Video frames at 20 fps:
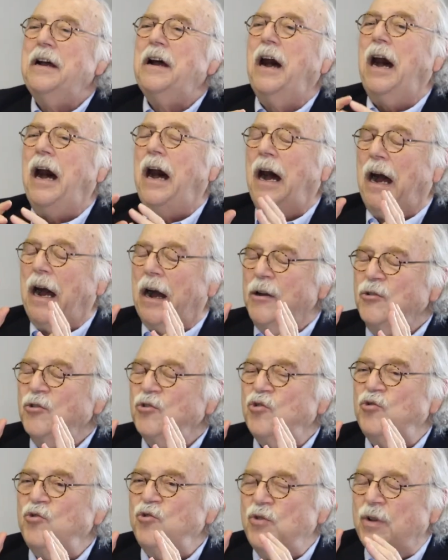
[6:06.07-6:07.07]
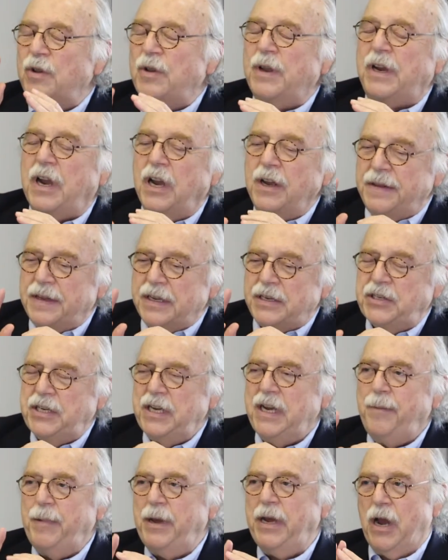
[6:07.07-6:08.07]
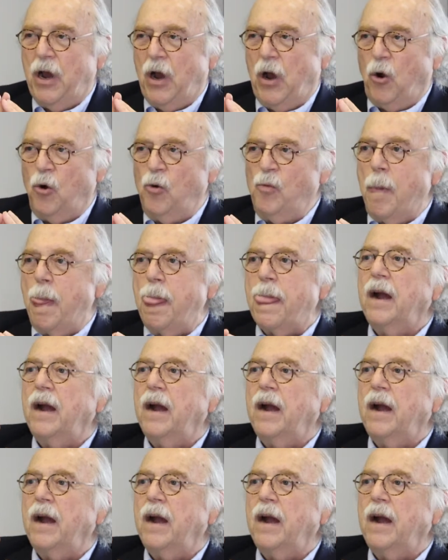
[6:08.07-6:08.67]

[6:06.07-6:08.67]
The CBO